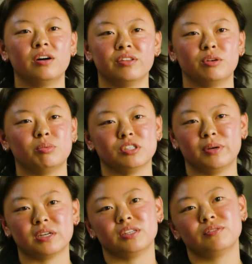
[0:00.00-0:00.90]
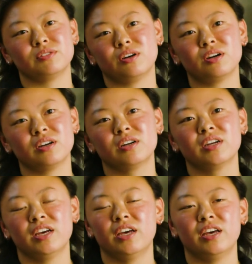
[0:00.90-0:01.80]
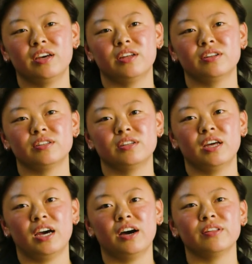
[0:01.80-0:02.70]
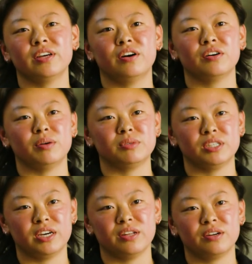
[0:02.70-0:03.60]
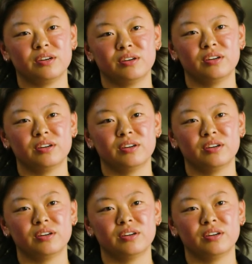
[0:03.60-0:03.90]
all their perspectives are and how they all come together,